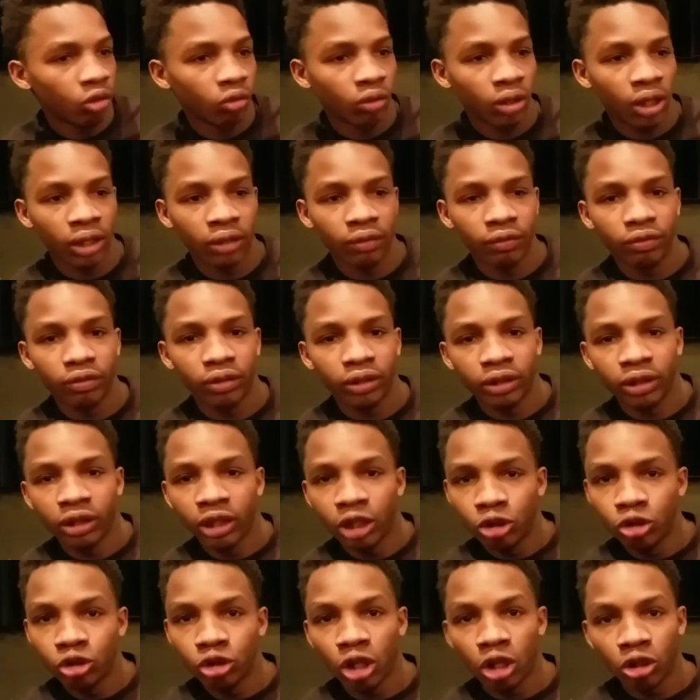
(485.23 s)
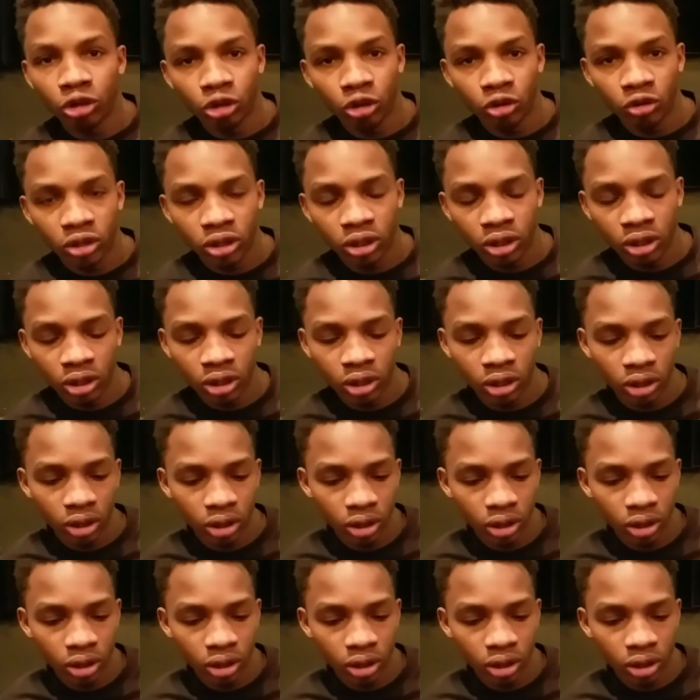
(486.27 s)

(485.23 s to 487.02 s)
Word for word: your life that you lost your son.